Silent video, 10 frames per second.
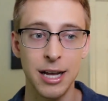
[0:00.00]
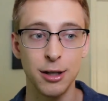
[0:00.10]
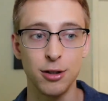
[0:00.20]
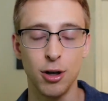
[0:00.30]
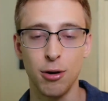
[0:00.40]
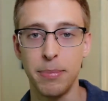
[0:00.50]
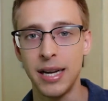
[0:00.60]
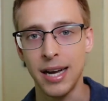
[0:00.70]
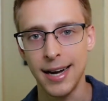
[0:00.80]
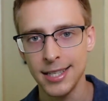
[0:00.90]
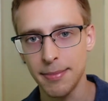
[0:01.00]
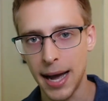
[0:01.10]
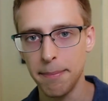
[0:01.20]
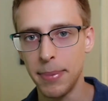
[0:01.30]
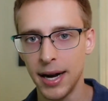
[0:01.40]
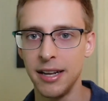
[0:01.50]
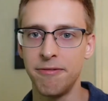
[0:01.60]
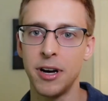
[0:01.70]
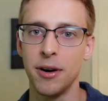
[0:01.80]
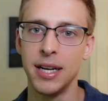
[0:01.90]
So because my buddy
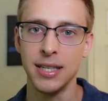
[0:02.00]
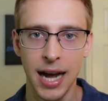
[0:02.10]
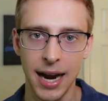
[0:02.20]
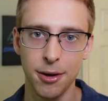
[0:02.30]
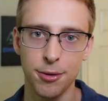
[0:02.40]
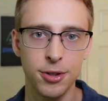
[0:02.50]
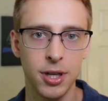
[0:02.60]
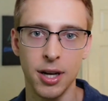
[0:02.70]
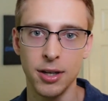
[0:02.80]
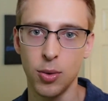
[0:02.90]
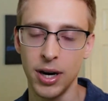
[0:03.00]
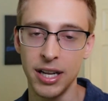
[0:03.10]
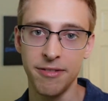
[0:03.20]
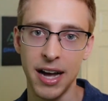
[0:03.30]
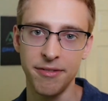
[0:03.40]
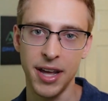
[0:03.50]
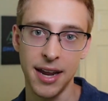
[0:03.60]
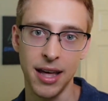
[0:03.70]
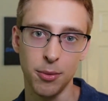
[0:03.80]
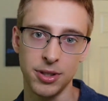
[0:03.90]
felt entitled to 25K
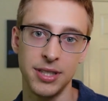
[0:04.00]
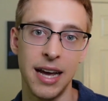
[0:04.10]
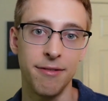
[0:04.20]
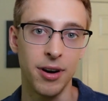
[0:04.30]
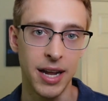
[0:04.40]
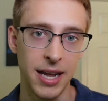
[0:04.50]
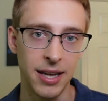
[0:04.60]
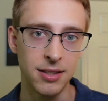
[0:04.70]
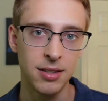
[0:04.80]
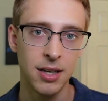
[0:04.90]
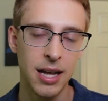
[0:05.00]
that was never his,